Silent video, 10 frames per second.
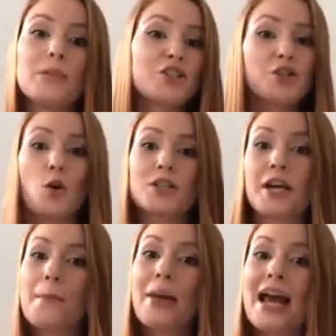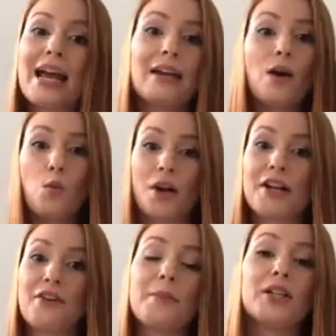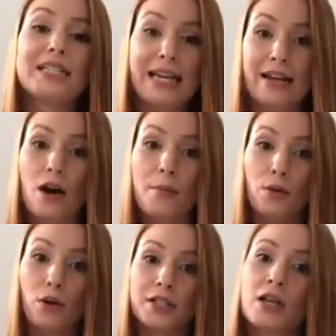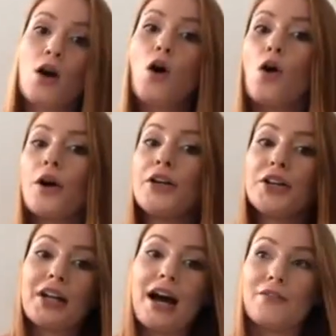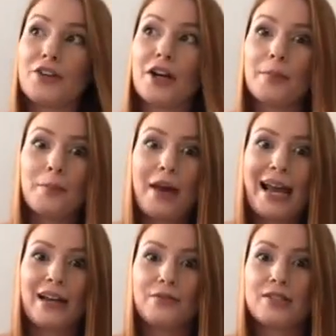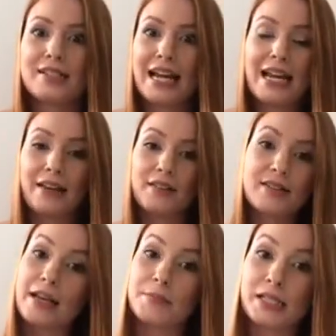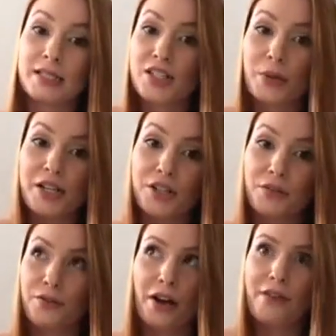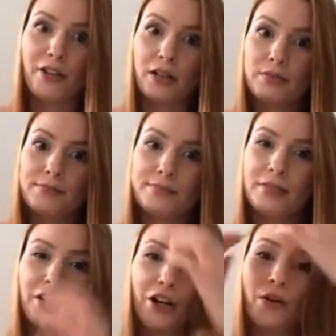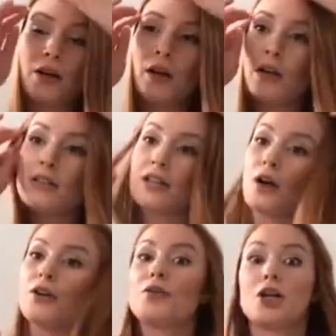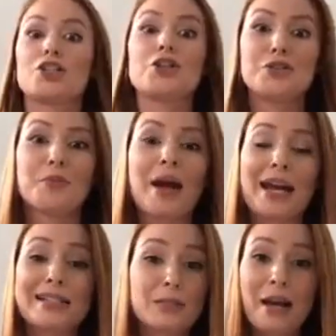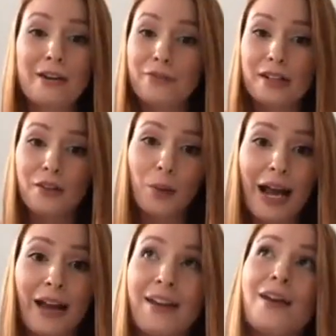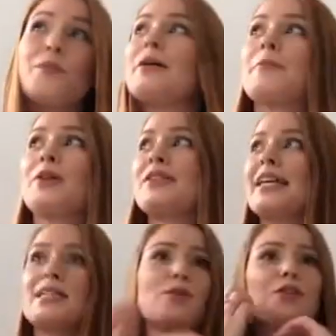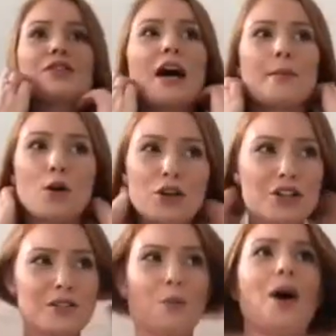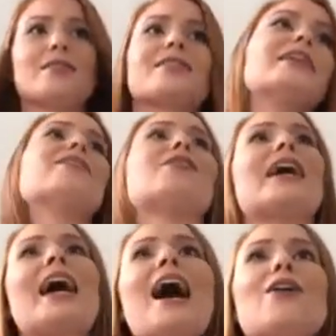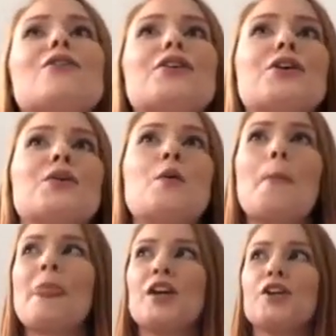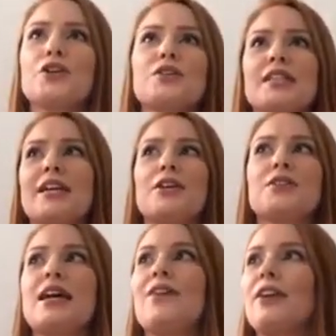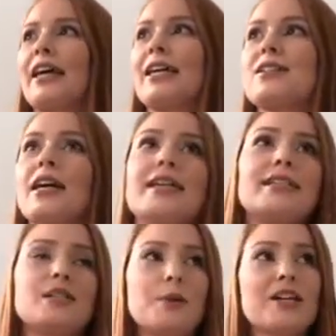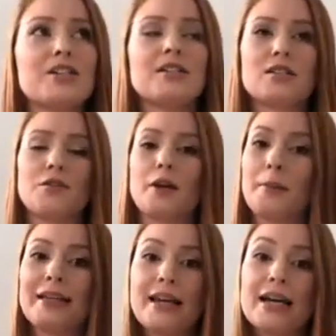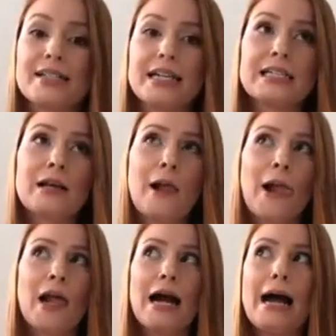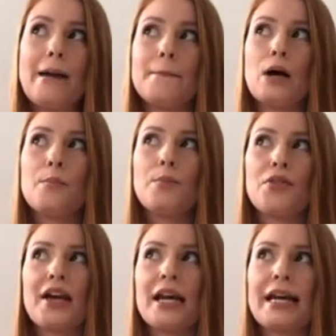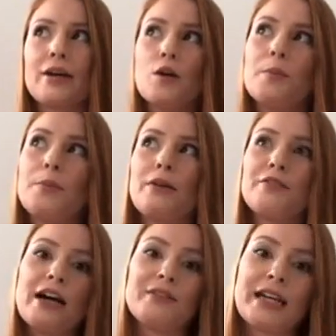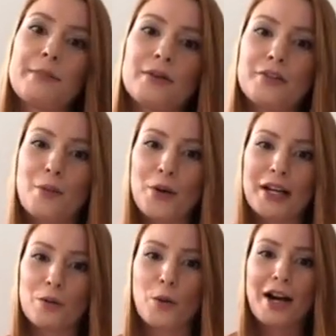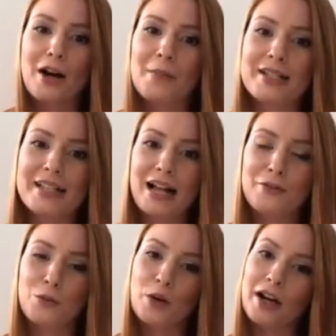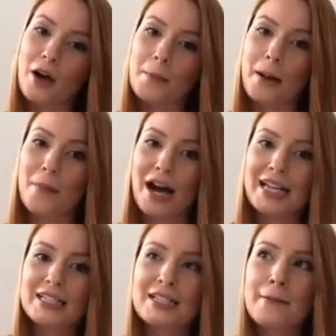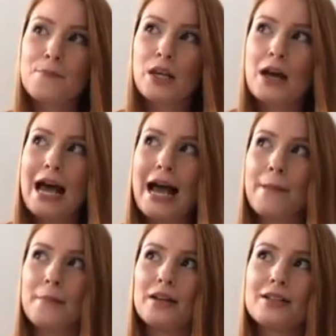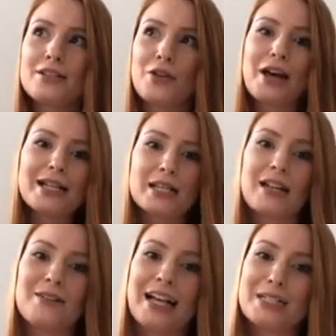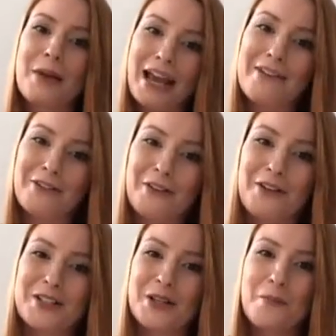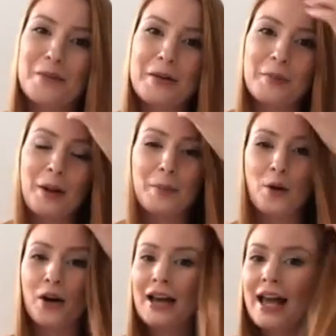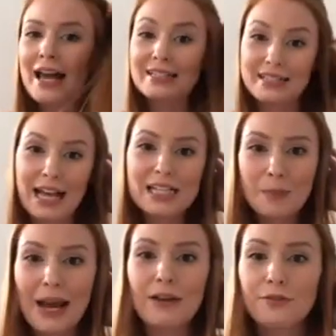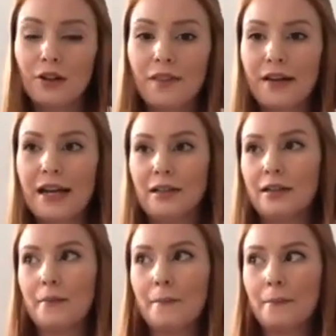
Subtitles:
Short-term pain, whatever, I'm going to take it on board. Or you're going to have your pain of staying in the same situation forever. you know? So you've got to choose your pain because it's painful either way. People say to me all the time, oh, you're so positive, like how have you, you say you used to have like anxiety and depression and stuff, and I'm like, yeah, I did. But then I get up at 5 a.m. every morning and work on myself and work on my mind. So that's painful for some people, but it's less painful than